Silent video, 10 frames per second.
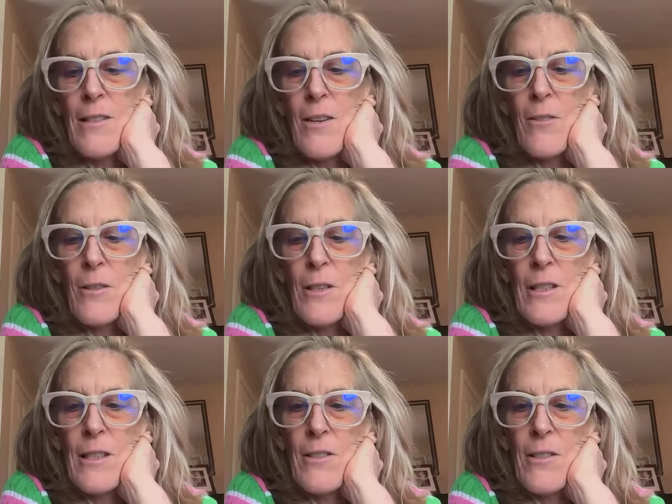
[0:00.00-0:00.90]
So
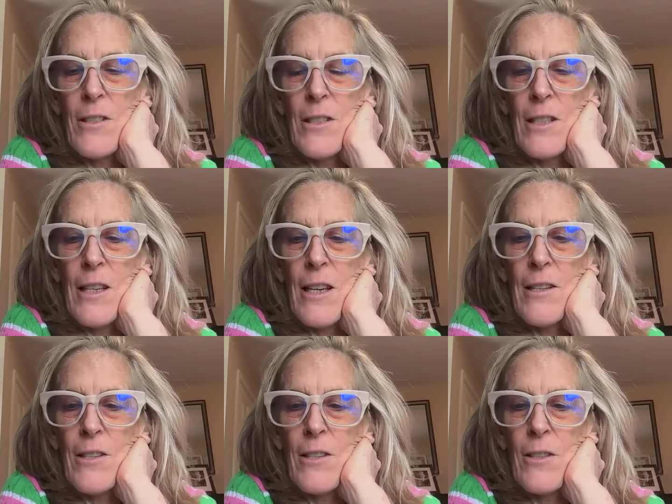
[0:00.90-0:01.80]
it's interesting how
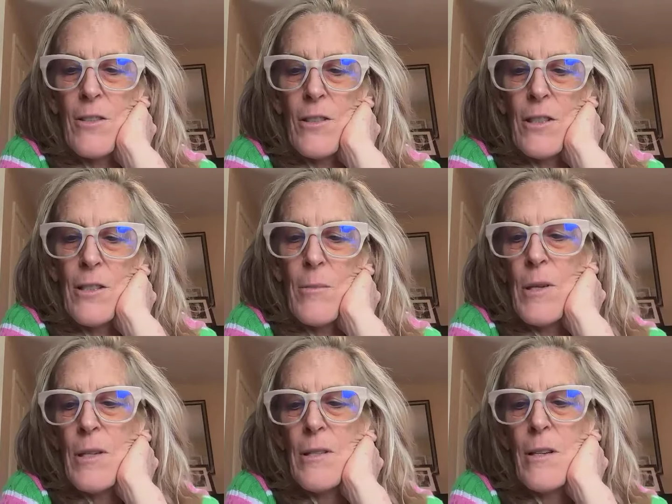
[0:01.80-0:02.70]
you're using the
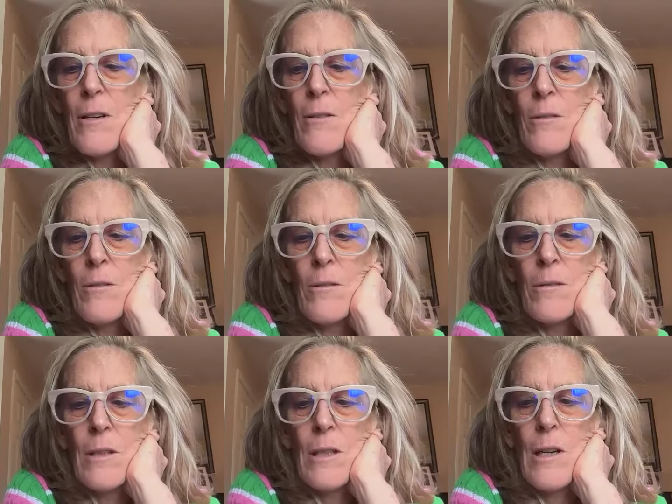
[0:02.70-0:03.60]
miso,
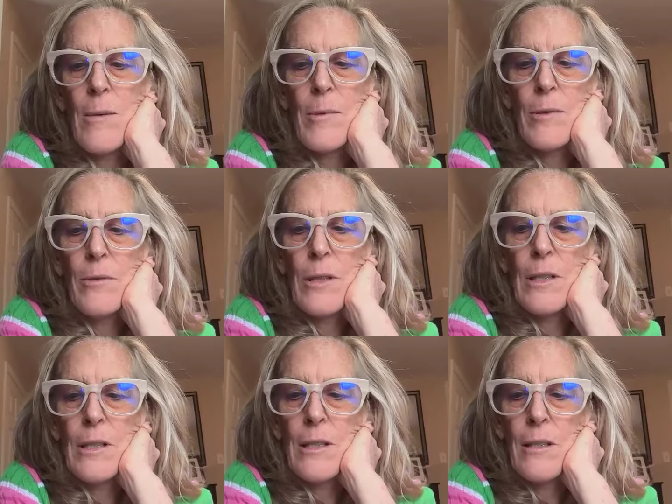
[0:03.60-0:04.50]
the kombu,
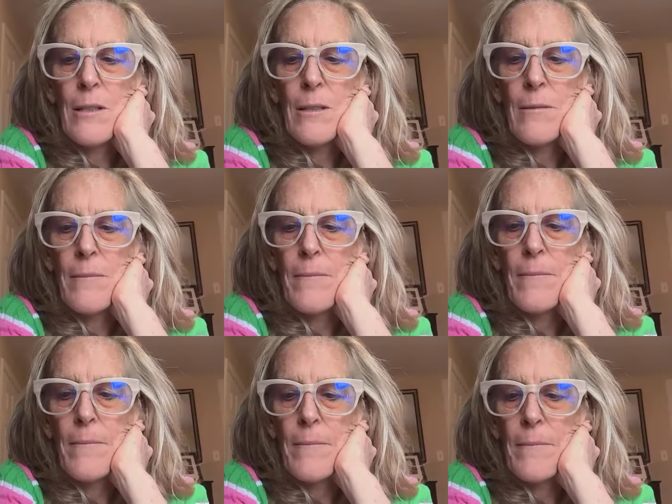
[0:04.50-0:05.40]
and the
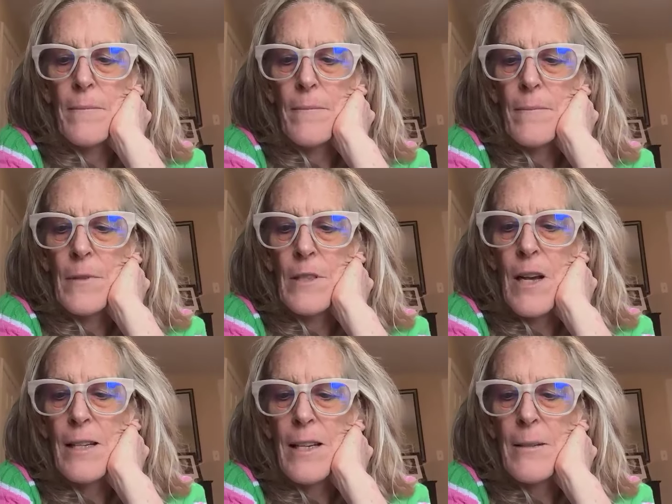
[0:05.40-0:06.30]

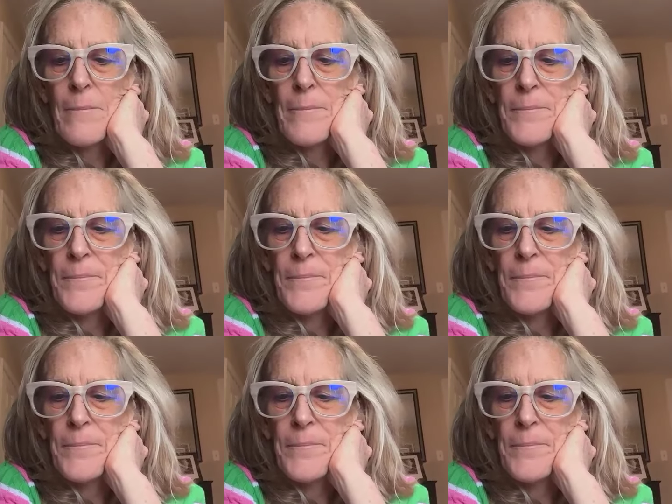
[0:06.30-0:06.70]
sake.